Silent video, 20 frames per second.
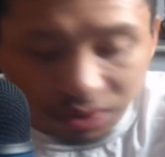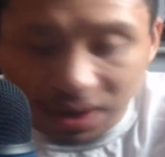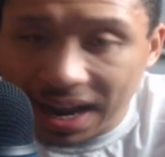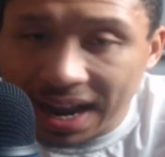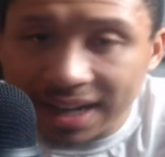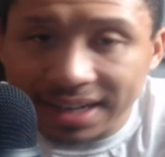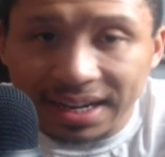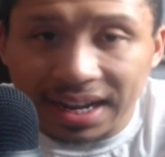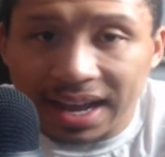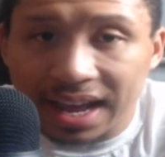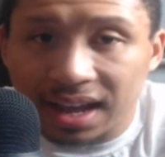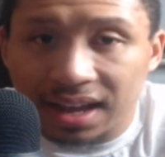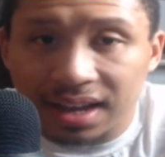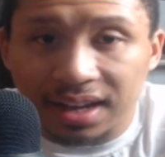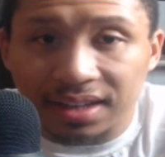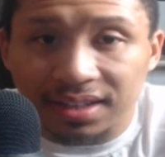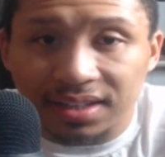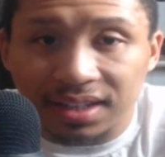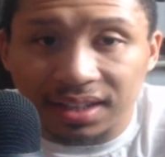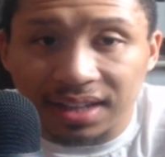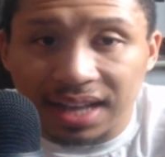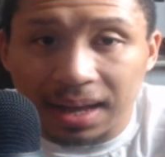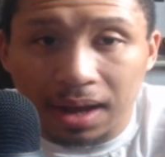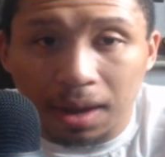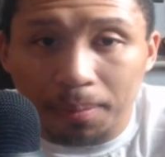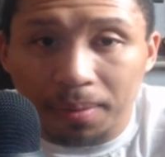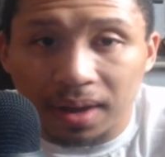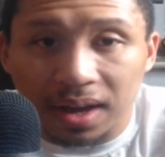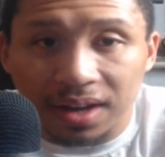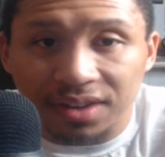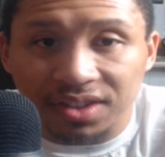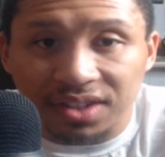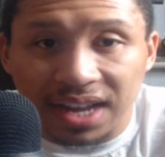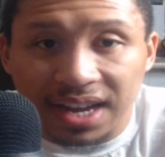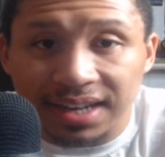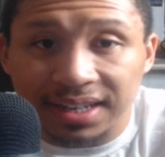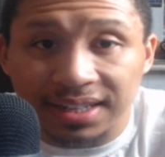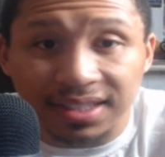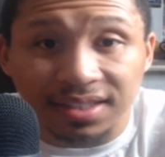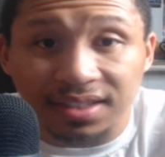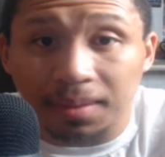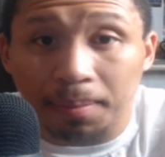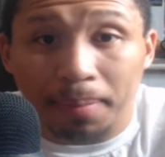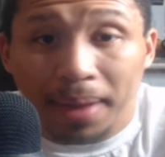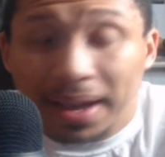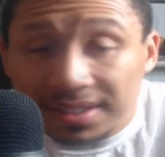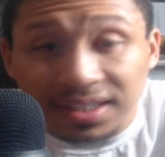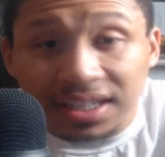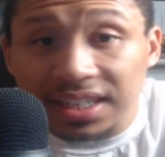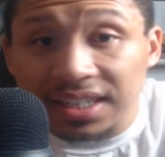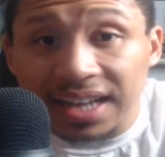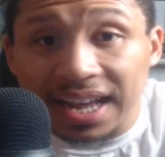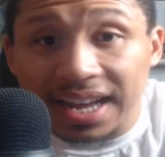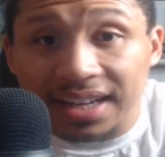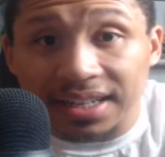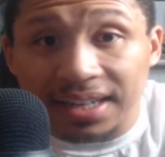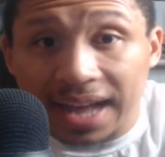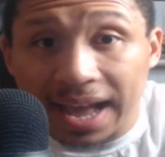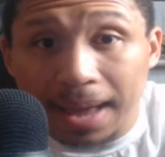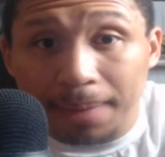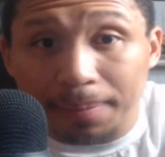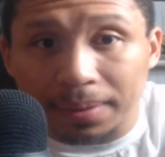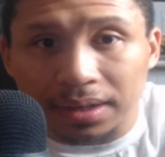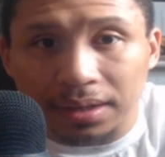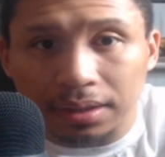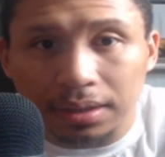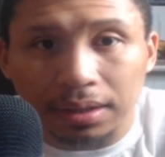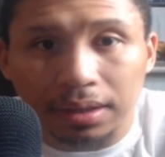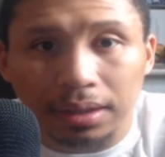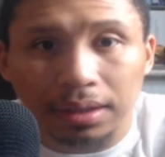trying to help him understand that this is the best thing that can happen,